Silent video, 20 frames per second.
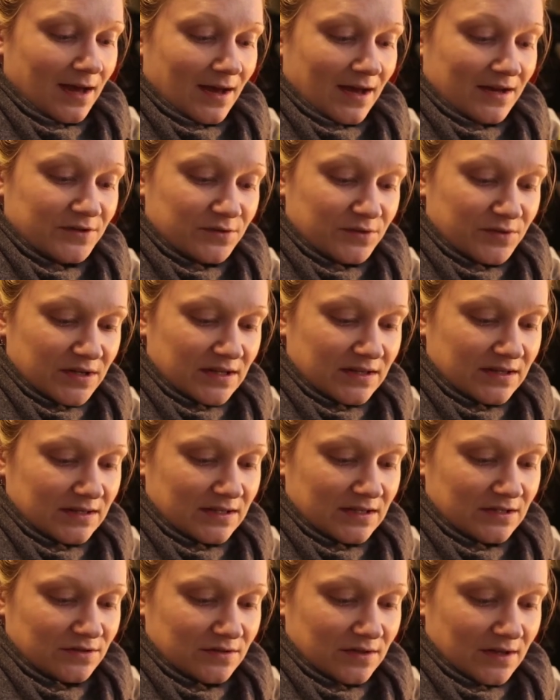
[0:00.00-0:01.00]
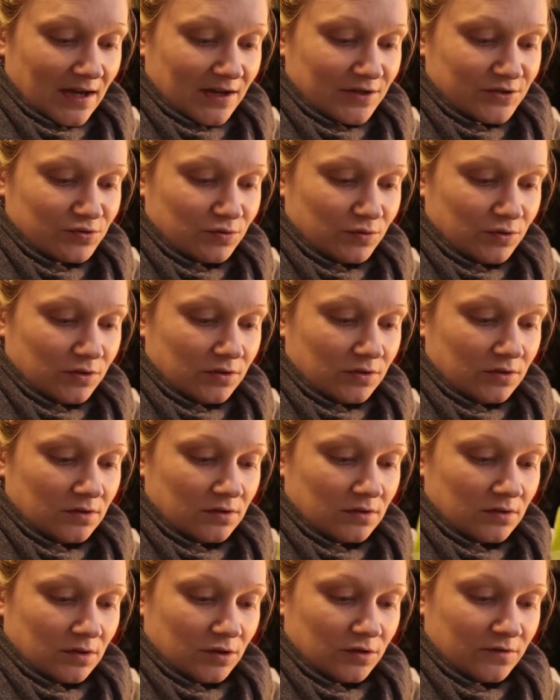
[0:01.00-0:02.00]
I do think that these are the actual
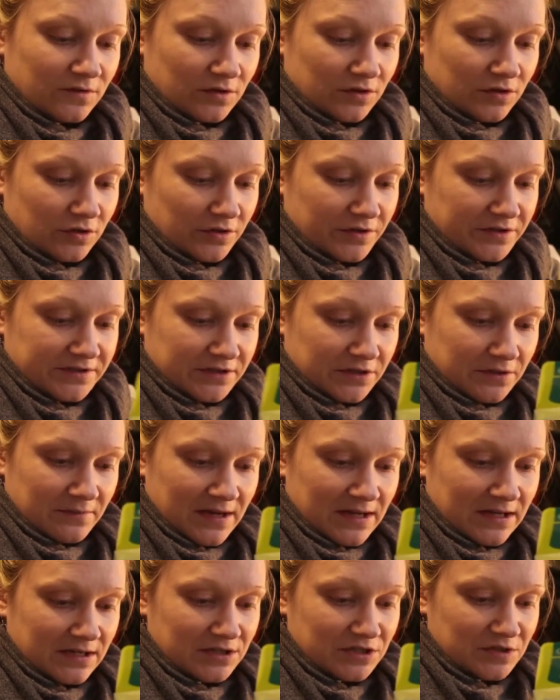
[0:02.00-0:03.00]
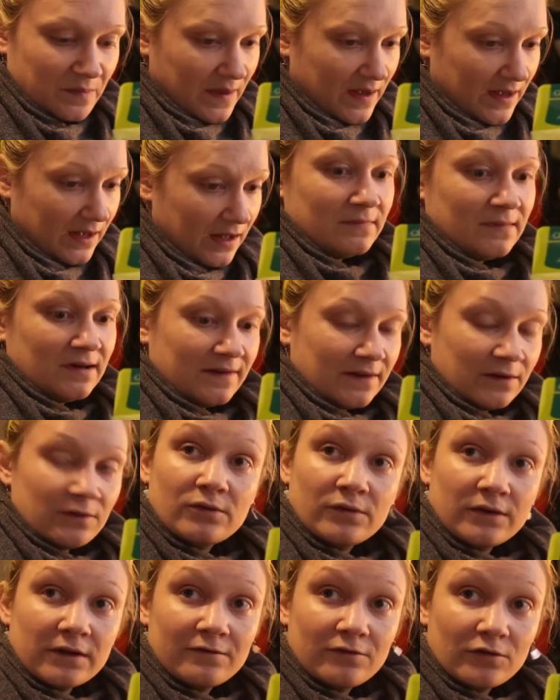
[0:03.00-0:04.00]
Clover hooks. They're made in Japan, and they were
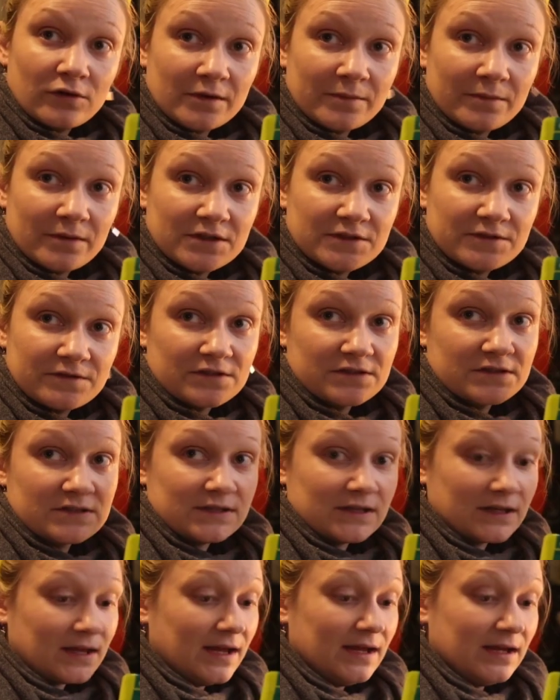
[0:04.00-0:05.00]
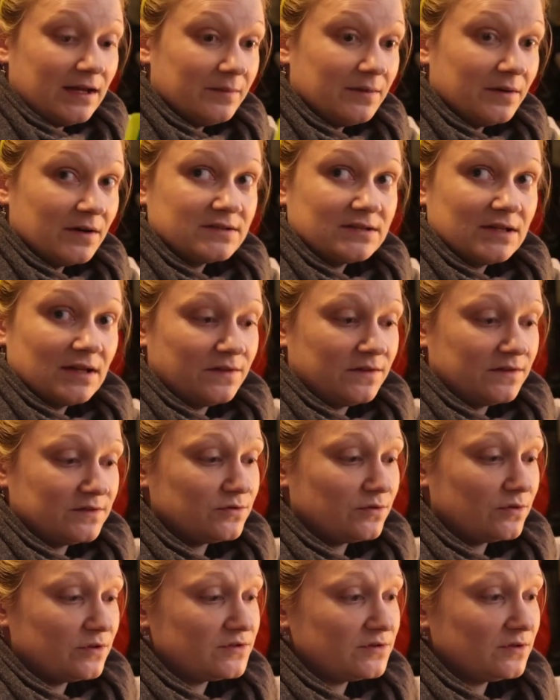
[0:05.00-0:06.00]
only $40 versus like $80 at the
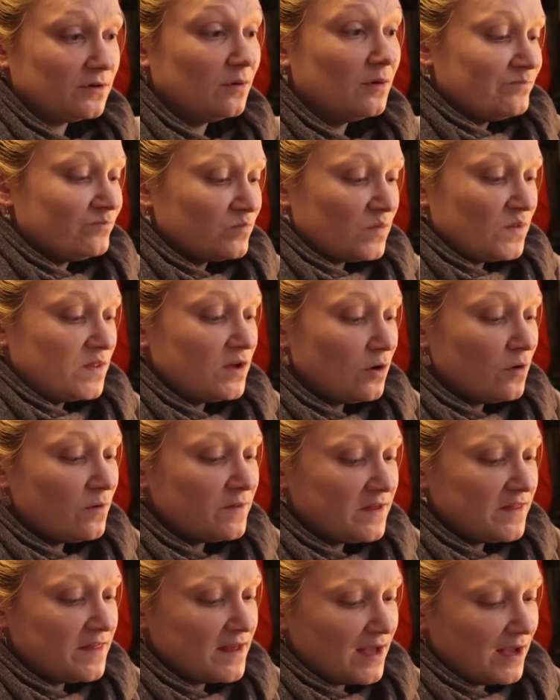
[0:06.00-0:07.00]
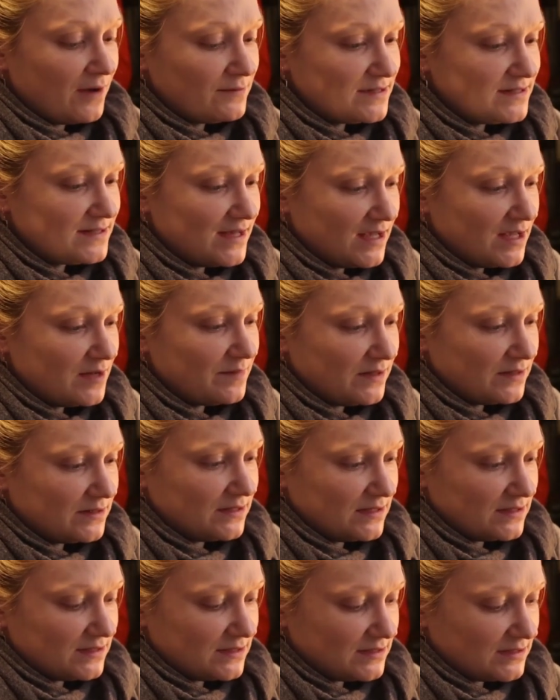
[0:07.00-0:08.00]
store. So the only thing I would say about
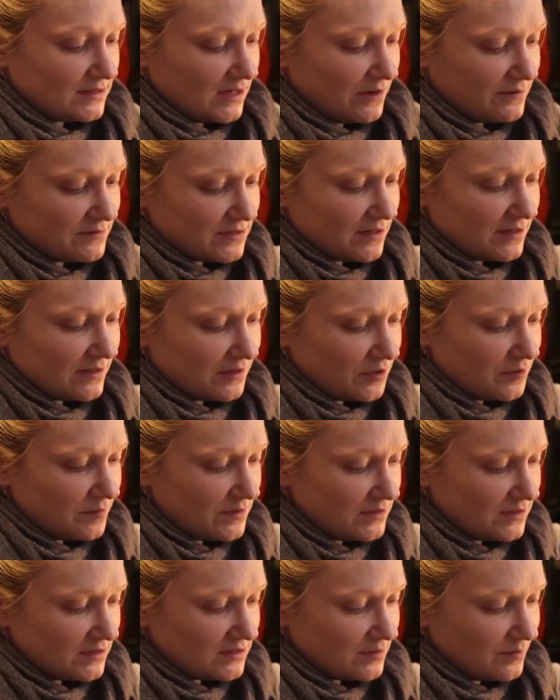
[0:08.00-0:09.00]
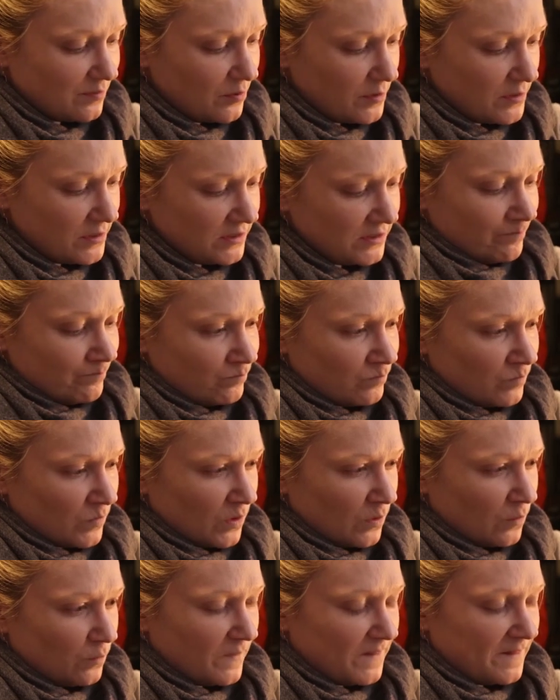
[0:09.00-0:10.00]
this is that I was a little bit disappointed
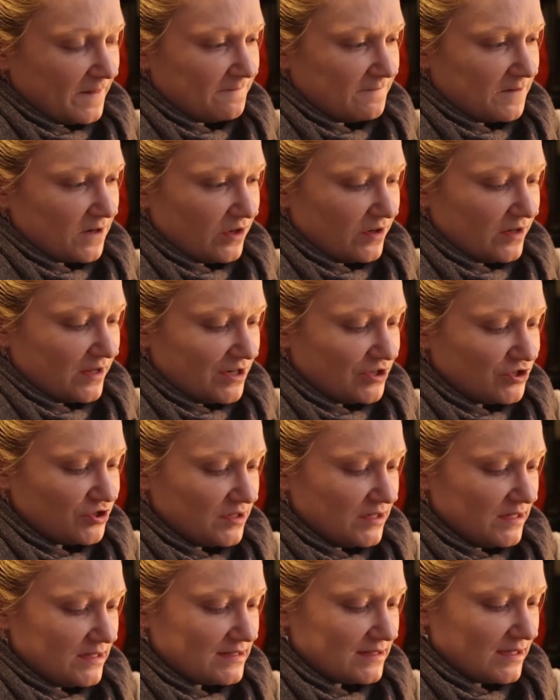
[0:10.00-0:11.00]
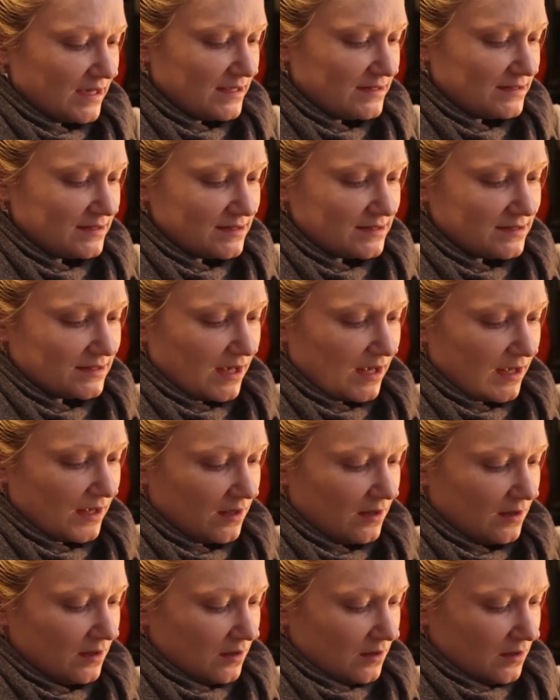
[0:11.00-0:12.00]
with the variation in sizes. Like,
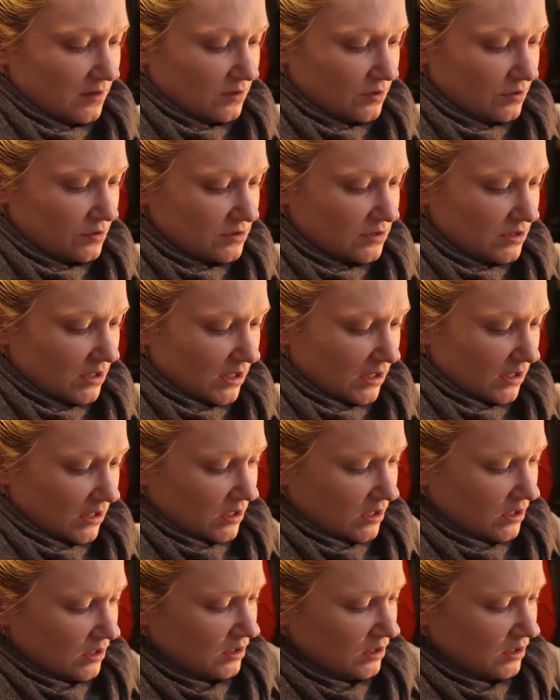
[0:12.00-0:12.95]
there's like,